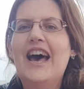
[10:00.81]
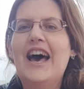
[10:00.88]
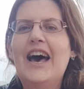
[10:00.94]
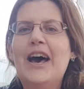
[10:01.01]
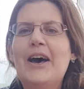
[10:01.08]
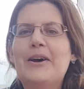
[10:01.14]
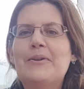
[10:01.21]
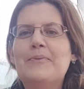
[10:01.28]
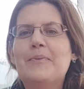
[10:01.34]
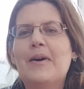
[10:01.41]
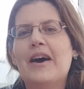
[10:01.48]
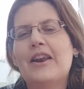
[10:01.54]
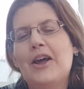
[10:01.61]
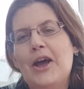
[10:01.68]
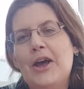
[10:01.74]
um,
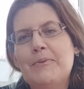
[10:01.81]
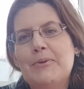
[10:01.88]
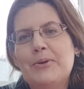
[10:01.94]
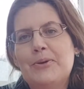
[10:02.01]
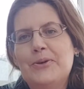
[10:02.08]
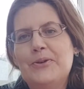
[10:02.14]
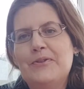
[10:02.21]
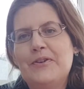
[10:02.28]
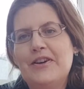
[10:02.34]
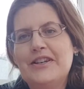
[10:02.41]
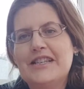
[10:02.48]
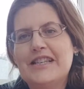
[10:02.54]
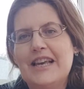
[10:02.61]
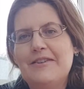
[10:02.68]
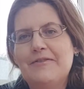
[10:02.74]
and I hope you're all
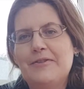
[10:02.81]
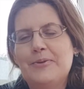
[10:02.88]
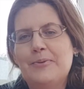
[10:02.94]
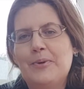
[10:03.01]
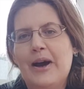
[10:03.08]
very safe and